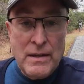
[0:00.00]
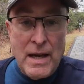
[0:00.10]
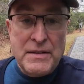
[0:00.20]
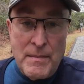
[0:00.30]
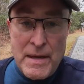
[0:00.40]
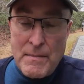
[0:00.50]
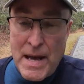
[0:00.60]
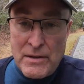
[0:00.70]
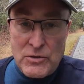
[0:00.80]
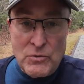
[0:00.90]
And to make
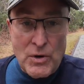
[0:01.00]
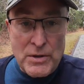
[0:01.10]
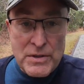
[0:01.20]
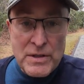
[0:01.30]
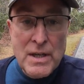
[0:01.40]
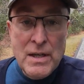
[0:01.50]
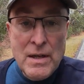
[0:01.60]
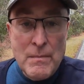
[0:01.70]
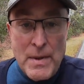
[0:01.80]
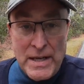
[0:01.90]
matters worse,
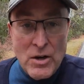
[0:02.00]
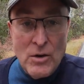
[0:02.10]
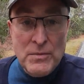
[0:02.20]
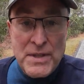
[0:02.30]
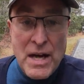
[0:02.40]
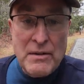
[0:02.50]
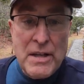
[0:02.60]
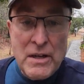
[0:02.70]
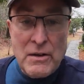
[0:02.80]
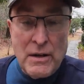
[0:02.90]
many homes down
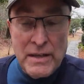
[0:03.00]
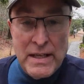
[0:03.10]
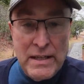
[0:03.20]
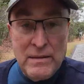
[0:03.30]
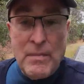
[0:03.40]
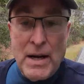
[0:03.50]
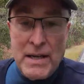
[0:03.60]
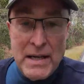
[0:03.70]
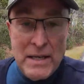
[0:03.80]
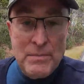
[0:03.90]
here are heated by
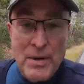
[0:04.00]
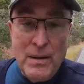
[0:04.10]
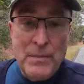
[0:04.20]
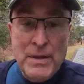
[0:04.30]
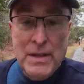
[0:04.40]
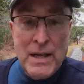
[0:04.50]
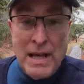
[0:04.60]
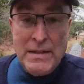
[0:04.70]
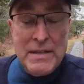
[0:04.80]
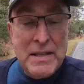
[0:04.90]
a heat pump,
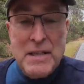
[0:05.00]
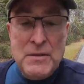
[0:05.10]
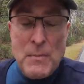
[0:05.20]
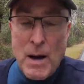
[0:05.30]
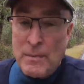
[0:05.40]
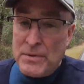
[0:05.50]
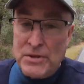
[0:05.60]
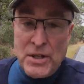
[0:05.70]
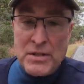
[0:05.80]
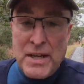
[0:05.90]
and these heat pumps
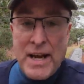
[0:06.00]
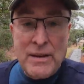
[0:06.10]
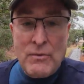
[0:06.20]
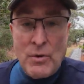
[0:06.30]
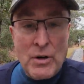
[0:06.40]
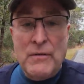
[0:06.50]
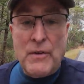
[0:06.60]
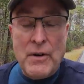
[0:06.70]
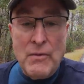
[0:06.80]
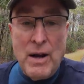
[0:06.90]
just can't work
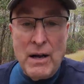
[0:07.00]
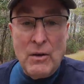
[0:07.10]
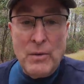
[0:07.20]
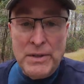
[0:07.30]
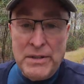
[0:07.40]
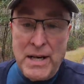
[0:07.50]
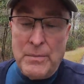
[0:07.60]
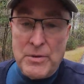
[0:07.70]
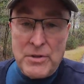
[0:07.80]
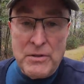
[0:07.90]
very well when the
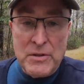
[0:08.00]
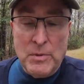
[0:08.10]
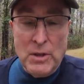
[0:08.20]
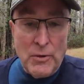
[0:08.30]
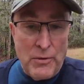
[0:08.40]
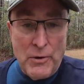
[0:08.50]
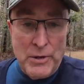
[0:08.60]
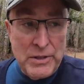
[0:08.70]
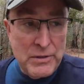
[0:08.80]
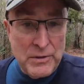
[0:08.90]
temperature is below
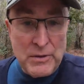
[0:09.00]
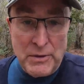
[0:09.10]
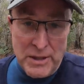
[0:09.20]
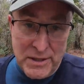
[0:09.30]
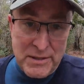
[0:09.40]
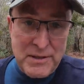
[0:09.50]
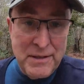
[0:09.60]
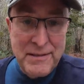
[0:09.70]
32 degrees.